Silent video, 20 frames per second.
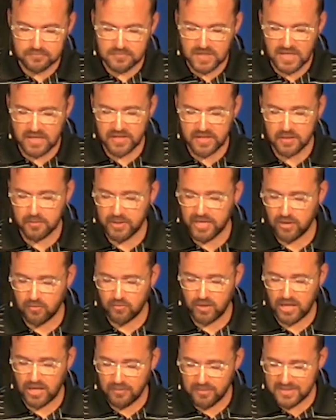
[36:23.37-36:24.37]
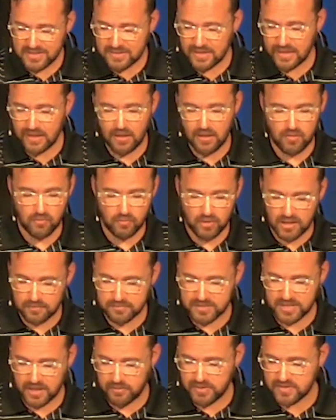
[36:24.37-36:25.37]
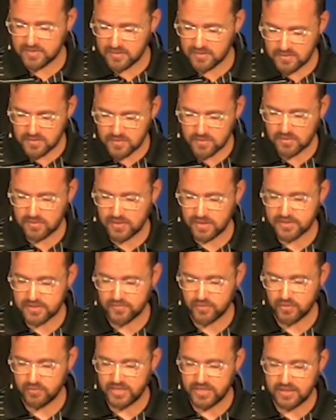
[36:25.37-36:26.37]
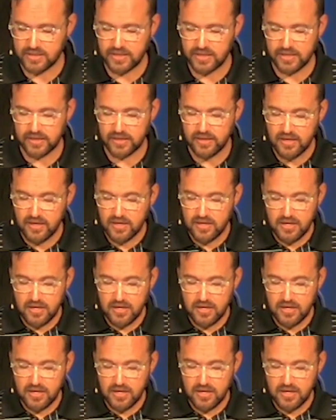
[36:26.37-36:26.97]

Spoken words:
I think about Rob and Tal. Rob taught my Sunday school class for me today.